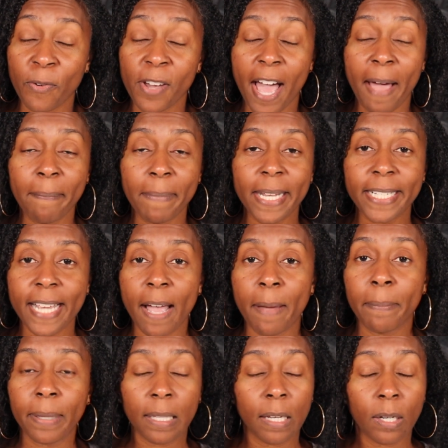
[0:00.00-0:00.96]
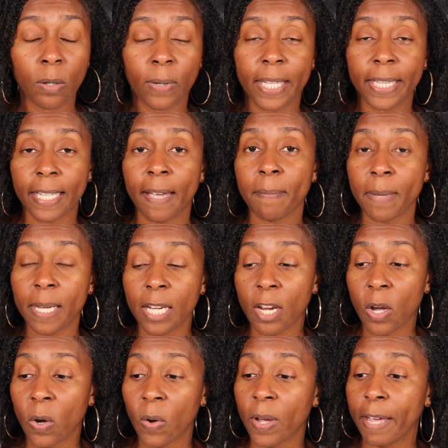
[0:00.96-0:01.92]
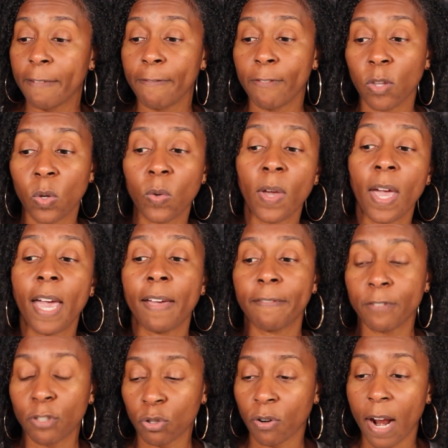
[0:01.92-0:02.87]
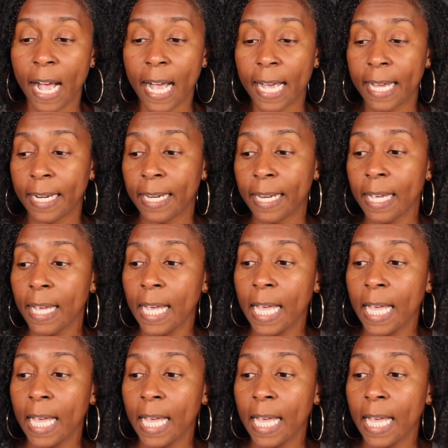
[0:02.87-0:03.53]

Comment down below and let me know if you have tried